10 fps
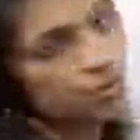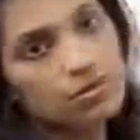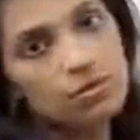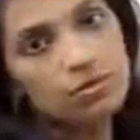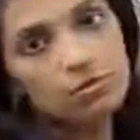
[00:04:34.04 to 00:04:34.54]

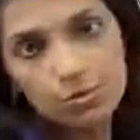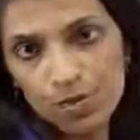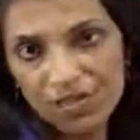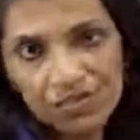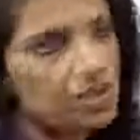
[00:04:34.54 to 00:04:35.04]
person who's
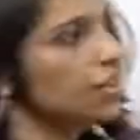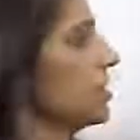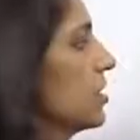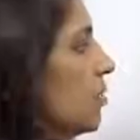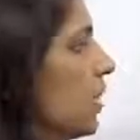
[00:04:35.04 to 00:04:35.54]
my friend, I
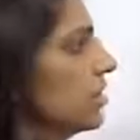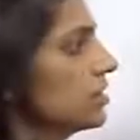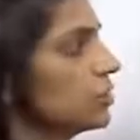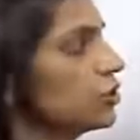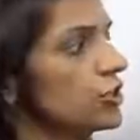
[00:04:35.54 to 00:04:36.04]
say, why
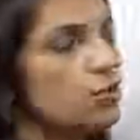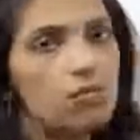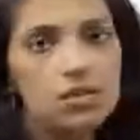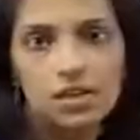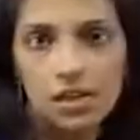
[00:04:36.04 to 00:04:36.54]
doesn't she go
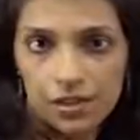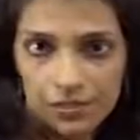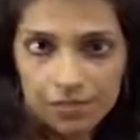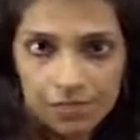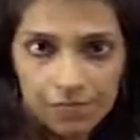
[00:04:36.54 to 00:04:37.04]
on a
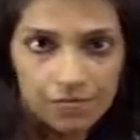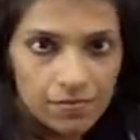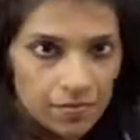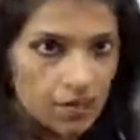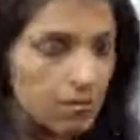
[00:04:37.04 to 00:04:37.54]
diet?
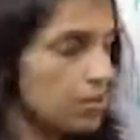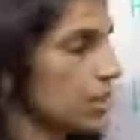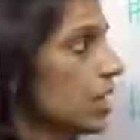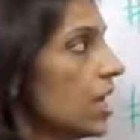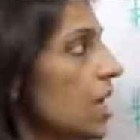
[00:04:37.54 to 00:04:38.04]

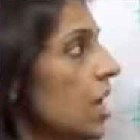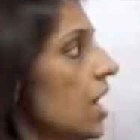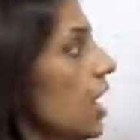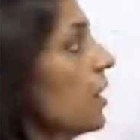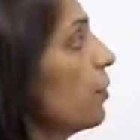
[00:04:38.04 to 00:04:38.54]
Okay.
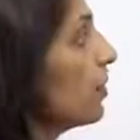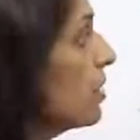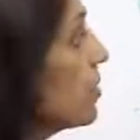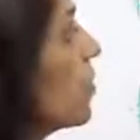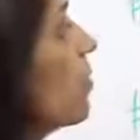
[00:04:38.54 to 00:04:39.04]
Now
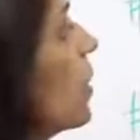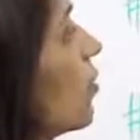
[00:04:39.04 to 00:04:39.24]
please remember